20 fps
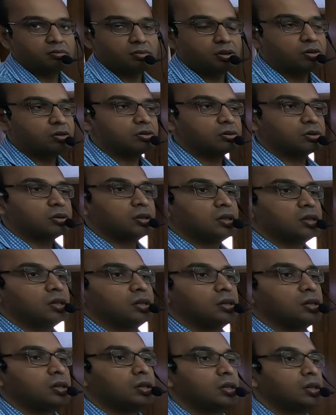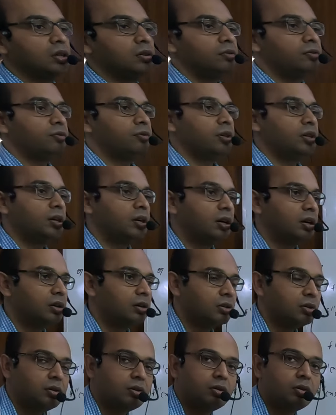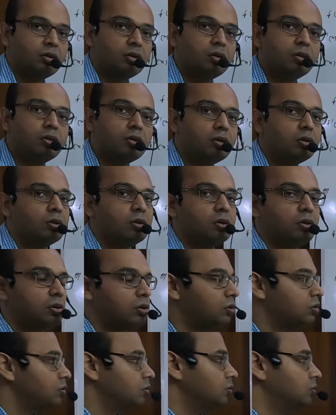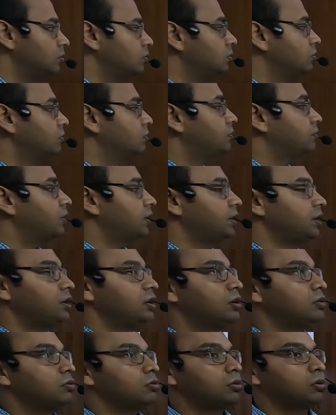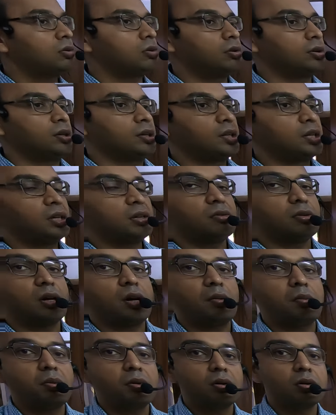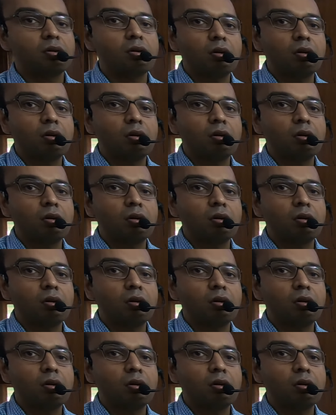because if we are to find out concave up or